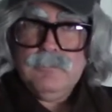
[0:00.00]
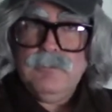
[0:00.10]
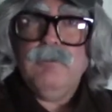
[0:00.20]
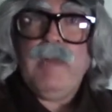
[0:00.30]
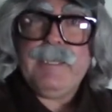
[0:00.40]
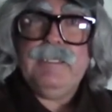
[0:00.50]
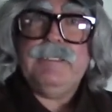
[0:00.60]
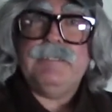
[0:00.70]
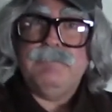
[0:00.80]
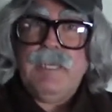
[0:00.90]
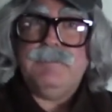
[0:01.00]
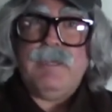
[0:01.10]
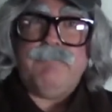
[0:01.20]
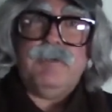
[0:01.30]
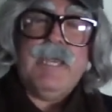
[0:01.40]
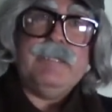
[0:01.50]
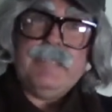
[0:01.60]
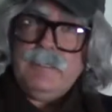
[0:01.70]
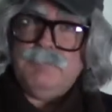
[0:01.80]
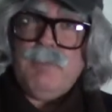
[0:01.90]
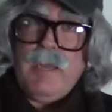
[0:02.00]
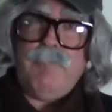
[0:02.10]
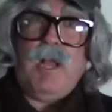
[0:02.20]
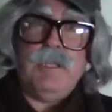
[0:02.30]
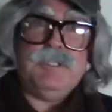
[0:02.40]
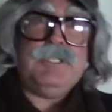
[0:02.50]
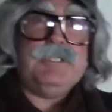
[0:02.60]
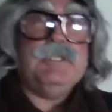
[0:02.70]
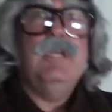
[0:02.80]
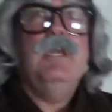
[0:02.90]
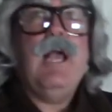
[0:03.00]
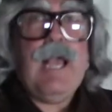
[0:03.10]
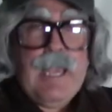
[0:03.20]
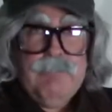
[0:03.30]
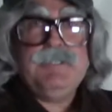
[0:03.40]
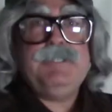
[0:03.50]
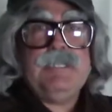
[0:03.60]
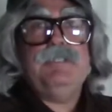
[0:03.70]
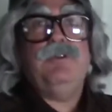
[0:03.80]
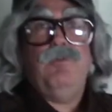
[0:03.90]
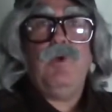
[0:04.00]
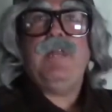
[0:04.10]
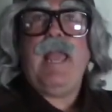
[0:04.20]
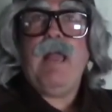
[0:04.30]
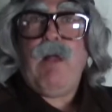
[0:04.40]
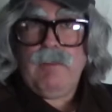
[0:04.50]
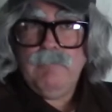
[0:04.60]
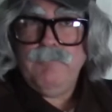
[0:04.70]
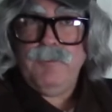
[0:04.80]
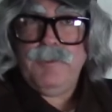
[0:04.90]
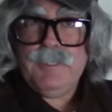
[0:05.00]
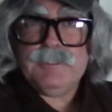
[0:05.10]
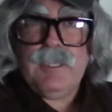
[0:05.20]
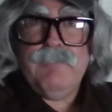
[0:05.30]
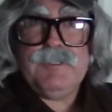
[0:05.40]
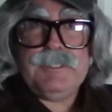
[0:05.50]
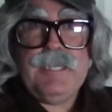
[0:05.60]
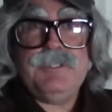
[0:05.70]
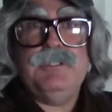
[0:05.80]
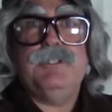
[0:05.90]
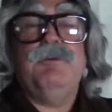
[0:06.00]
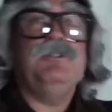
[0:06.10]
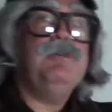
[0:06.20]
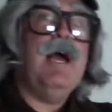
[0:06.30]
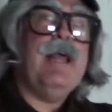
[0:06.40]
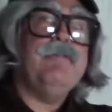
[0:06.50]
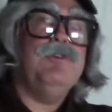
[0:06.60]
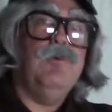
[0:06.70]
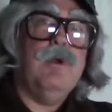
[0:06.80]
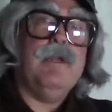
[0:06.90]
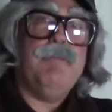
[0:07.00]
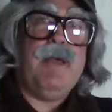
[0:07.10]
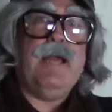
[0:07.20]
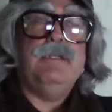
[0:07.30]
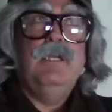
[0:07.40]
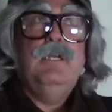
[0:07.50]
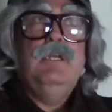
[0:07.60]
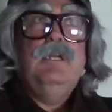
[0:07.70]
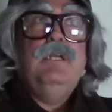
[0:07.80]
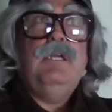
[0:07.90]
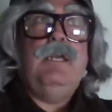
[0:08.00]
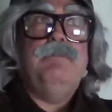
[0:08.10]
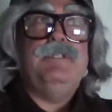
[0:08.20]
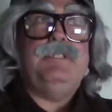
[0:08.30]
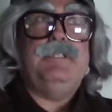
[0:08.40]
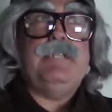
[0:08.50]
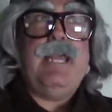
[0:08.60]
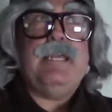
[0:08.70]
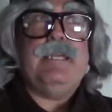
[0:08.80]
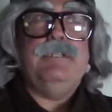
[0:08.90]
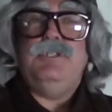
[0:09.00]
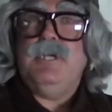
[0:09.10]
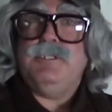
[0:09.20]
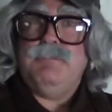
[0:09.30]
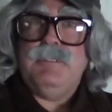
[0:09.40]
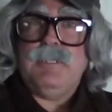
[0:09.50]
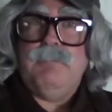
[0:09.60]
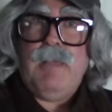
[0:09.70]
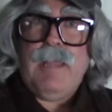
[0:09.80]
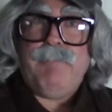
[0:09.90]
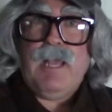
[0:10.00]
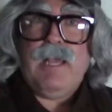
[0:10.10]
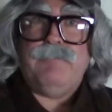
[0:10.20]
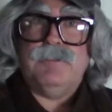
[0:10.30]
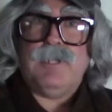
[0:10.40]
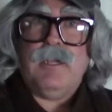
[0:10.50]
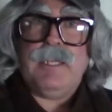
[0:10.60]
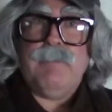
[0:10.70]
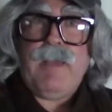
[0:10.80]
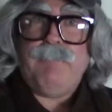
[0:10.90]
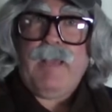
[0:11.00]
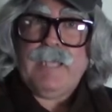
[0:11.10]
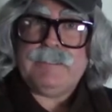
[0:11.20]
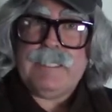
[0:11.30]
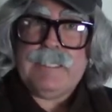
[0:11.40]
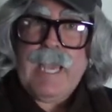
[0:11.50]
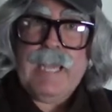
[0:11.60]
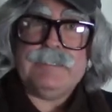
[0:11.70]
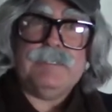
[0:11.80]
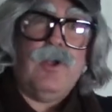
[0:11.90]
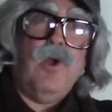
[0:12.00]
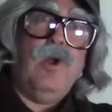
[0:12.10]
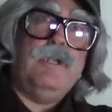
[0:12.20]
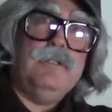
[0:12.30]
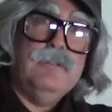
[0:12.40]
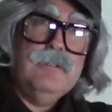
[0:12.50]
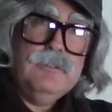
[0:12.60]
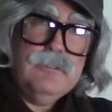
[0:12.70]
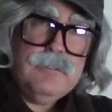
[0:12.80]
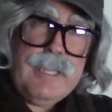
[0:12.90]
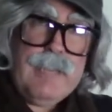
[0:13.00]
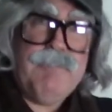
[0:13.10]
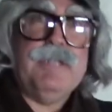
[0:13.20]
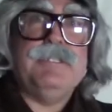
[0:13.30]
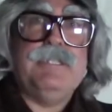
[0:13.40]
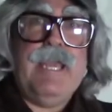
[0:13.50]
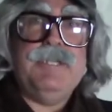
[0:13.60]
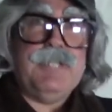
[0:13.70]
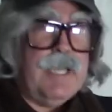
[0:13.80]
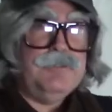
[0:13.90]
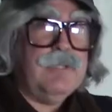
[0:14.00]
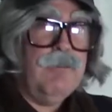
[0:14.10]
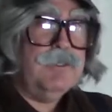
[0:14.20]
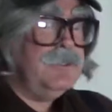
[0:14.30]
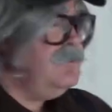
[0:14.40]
correctly. Sometimes I forget. That is my apologies. I will stick to the word error for this conversation, so we do not have to worry about a mistake in judgment on my part for talking about passing gas on a presentation. I do not want to